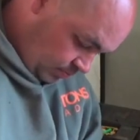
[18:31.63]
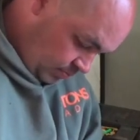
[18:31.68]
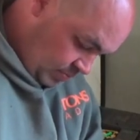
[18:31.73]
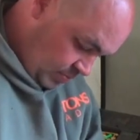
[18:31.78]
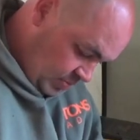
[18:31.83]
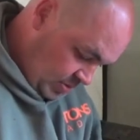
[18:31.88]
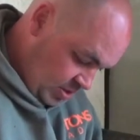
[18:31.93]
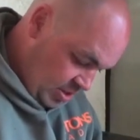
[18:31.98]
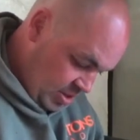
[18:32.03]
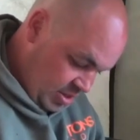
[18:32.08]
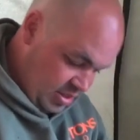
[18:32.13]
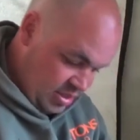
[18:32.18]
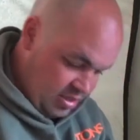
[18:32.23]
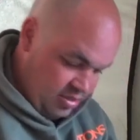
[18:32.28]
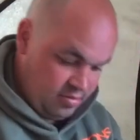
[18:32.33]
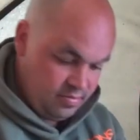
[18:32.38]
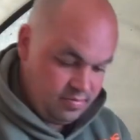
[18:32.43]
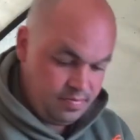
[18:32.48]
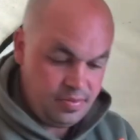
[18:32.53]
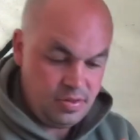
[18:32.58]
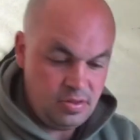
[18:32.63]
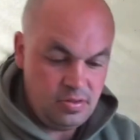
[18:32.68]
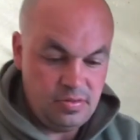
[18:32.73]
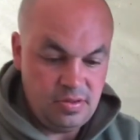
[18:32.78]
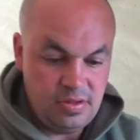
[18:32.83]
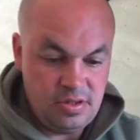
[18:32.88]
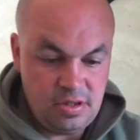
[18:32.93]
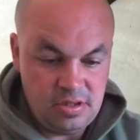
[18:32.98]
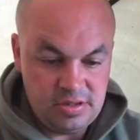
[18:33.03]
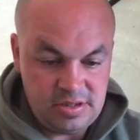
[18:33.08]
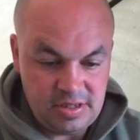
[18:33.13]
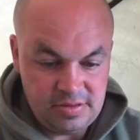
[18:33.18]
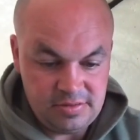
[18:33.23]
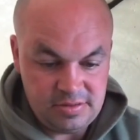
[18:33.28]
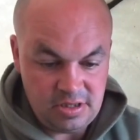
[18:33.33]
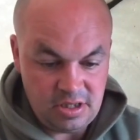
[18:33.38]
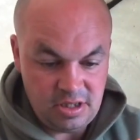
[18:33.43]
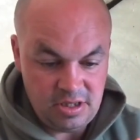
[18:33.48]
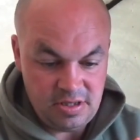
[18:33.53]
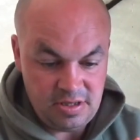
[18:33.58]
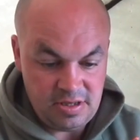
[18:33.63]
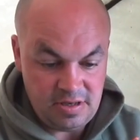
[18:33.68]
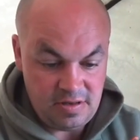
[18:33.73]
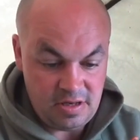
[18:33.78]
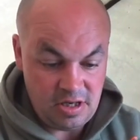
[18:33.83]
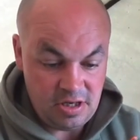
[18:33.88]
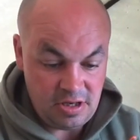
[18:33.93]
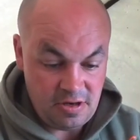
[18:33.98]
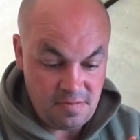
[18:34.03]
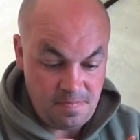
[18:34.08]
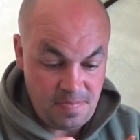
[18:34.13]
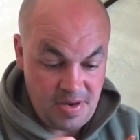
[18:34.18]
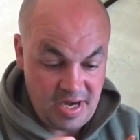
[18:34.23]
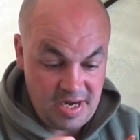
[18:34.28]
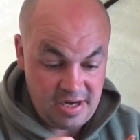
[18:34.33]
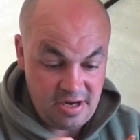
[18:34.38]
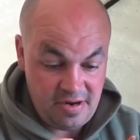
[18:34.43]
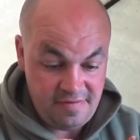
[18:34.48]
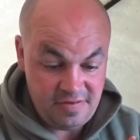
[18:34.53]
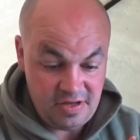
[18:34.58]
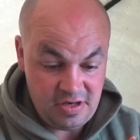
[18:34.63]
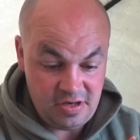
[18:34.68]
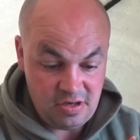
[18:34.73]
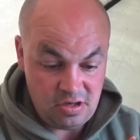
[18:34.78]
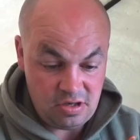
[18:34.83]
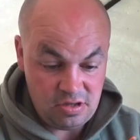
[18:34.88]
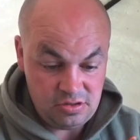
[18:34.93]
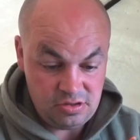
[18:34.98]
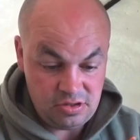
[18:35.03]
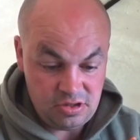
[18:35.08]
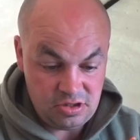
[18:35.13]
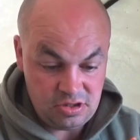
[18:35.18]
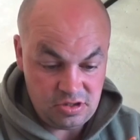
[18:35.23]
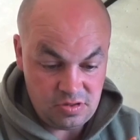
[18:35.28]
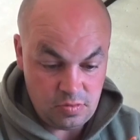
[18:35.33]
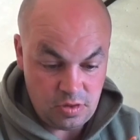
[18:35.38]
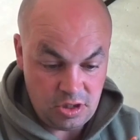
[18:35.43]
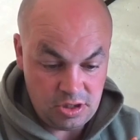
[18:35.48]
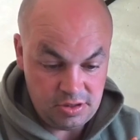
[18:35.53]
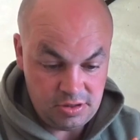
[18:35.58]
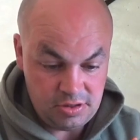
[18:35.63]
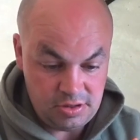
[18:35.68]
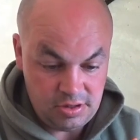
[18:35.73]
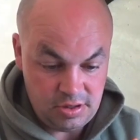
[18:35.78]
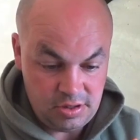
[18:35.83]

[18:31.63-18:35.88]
There you go, put all the knot down tight. Now I go back over the knot just the once.